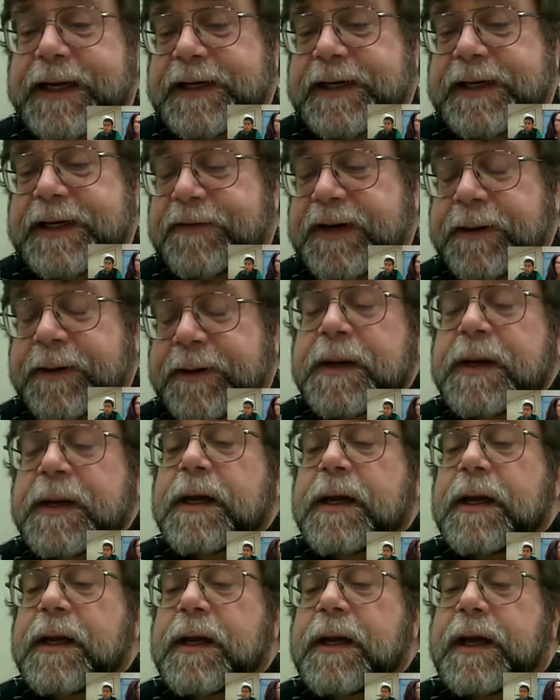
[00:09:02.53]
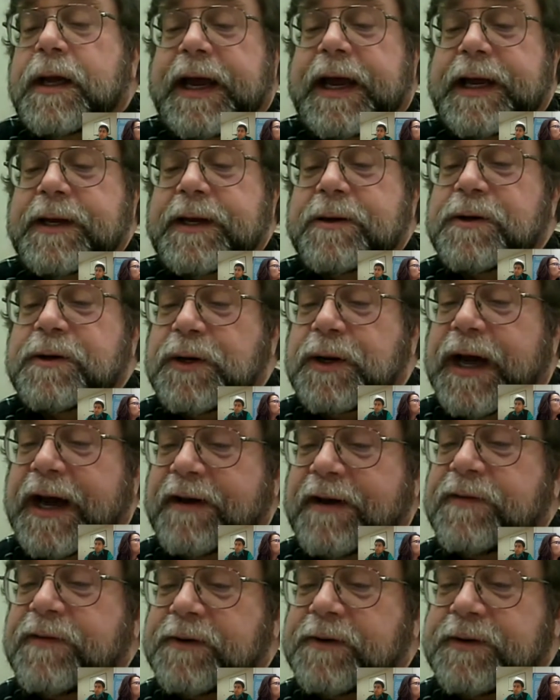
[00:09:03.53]
activity. And you
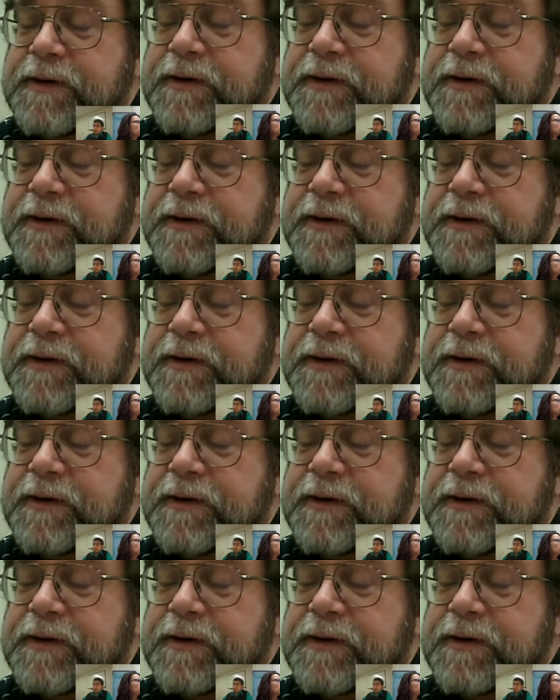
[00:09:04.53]
have a